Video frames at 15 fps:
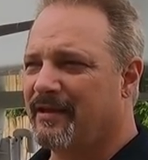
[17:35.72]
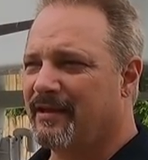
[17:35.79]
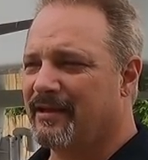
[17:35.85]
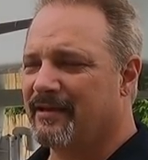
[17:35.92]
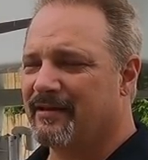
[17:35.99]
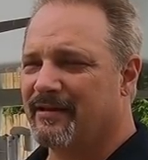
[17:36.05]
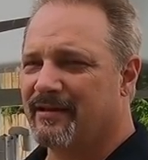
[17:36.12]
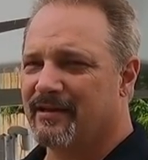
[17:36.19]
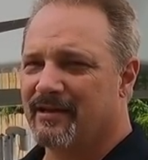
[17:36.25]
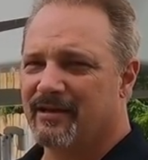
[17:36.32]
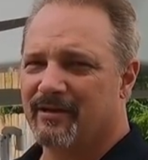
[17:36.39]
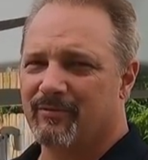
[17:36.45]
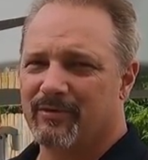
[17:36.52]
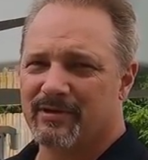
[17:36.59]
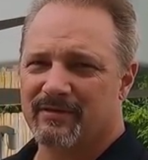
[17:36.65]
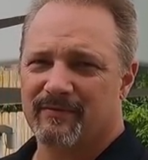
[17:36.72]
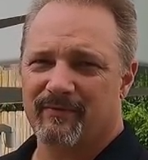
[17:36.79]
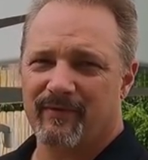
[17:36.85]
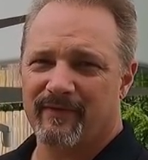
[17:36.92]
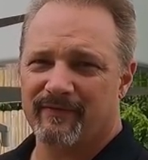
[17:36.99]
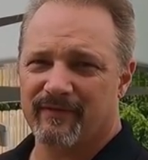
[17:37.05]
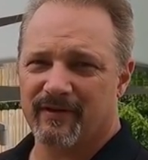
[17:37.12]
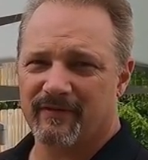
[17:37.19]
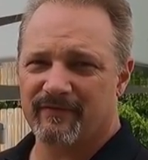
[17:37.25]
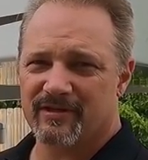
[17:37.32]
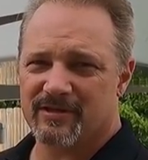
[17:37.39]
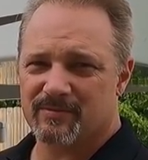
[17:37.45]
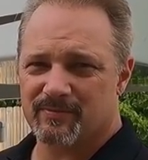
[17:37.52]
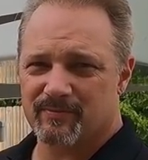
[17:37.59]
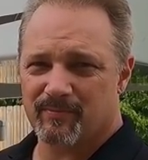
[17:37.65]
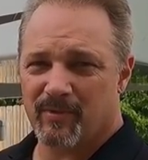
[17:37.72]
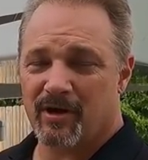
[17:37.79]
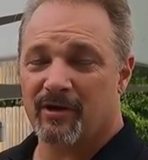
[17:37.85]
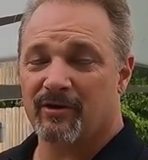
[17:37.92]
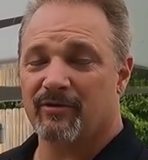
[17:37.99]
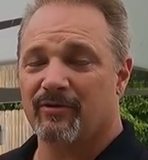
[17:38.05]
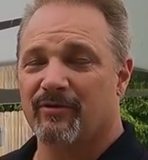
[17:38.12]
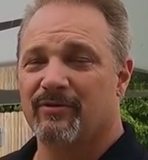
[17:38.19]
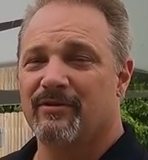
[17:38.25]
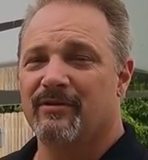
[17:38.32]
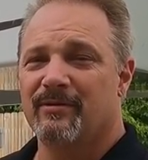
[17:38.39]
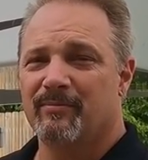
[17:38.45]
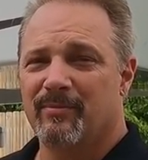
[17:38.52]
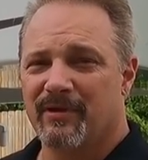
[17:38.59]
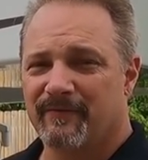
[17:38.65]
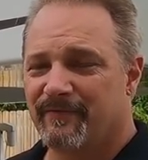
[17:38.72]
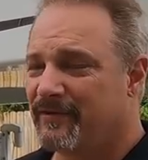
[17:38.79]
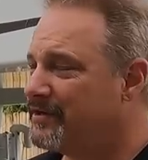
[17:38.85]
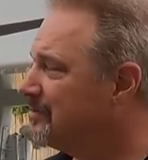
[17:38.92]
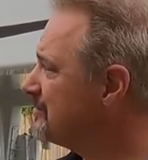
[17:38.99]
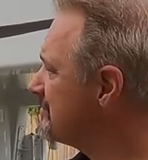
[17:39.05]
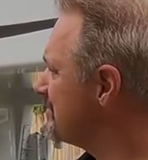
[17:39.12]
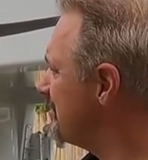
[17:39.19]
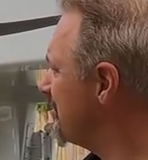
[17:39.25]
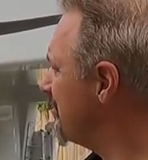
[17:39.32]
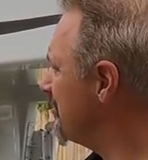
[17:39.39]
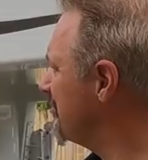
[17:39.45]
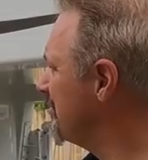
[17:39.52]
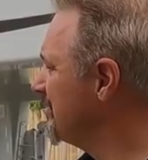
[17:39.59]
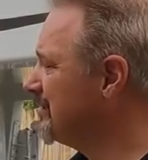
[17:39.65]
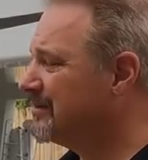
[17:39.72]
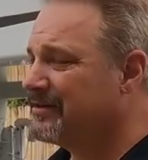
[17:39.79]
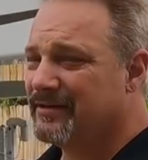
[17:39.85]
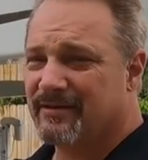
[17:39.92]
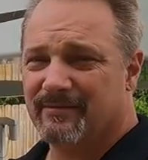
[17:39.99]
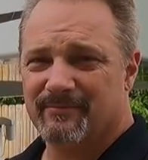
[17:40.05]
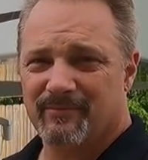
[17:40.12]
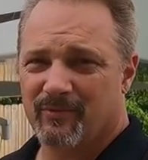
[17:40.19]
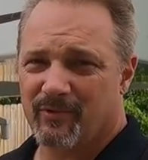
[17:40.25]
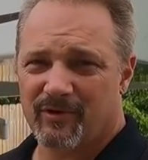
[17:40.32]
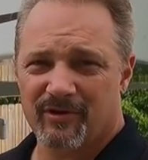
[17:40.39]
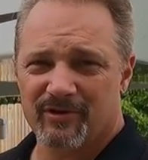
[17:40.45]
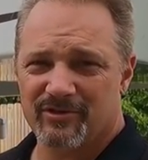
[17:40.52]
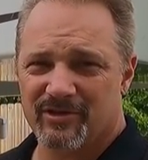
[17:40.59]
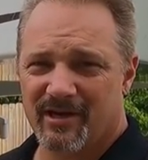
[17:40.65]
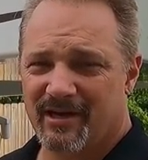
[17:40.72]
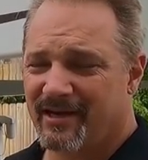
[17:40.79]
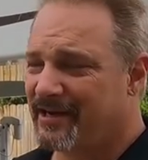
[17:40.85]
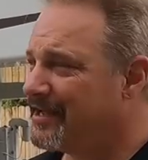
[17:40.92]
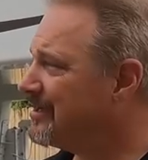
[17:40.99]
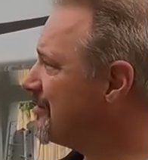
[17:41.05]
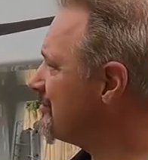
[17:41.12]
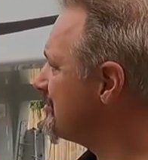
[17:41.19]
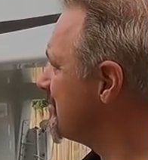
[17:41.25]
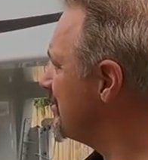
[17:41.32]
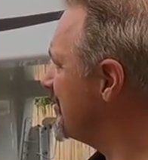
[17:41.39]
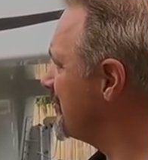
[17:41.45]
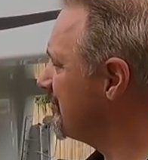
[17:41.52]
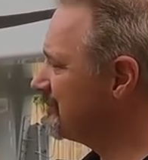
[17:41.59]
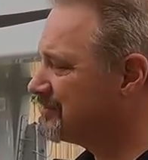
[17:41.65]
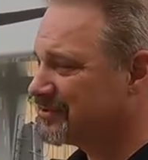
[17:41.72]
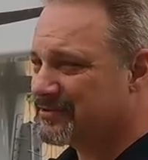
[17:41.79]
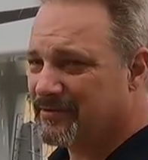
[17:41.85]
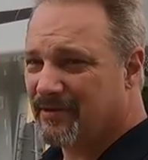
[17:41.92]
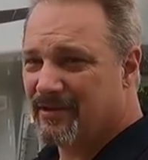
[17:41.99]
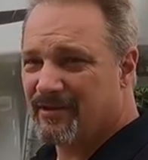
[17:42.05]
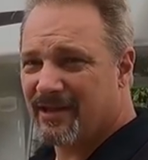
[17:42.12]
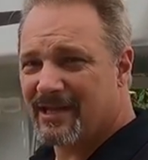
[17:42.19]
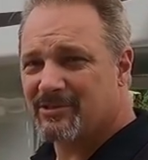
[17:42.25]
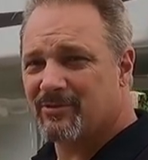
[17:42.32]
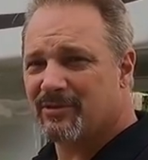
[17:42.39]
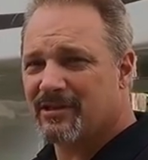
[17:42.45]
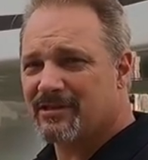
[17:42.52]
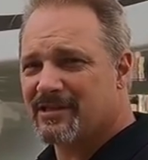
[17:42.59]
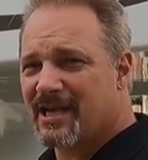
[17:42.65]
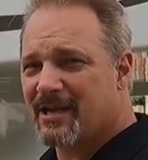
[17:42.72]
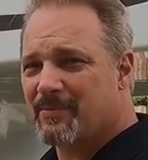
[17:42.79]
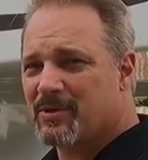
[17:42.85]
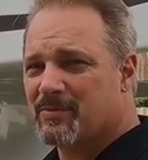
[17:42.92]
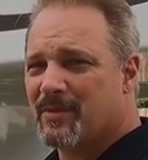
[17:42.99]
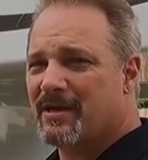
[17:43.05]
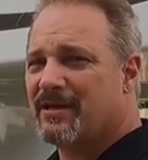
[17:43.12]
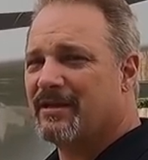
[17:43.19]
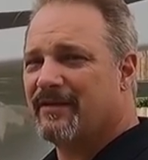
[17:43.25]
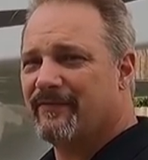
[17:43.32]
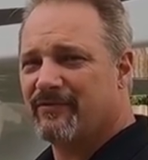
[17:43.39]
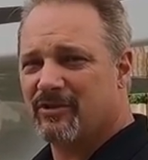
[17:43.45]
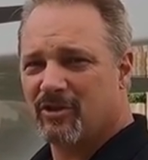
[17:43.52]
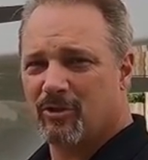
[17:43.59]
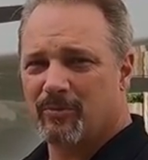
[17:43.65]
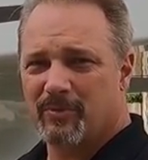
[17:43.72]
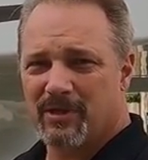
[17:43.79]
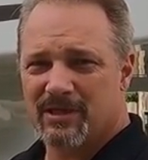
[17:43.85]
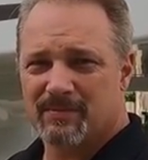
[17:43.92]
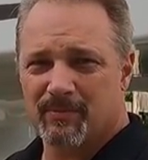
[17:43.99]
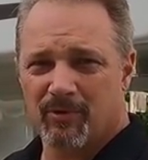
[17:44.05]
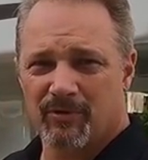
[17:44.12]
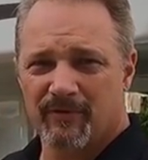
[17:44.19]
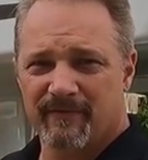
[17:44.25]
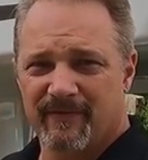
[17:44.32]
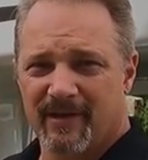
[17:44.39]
And uh, we, we've loved this model Bigfoot, so we're going to try it out. So that's what this camper's made of, two-piece molded